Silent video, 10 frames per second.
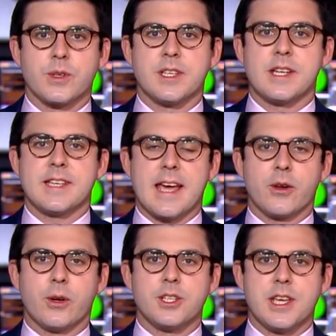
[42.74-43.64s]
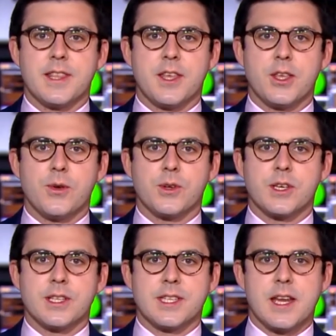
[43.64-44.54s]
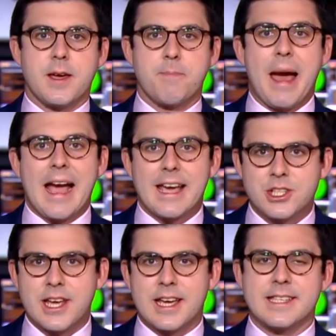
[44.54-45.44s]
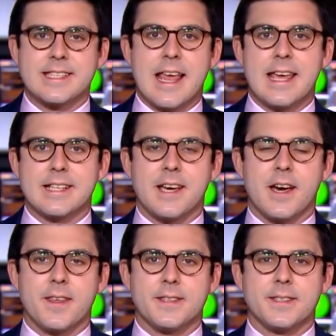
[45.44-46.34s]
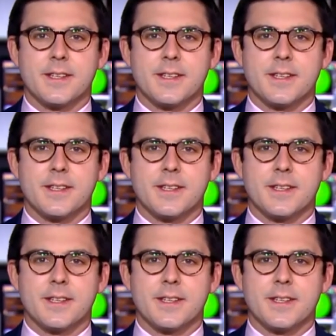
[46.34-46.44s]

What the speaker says: is it a technology that you'd consider packaging and selling to others?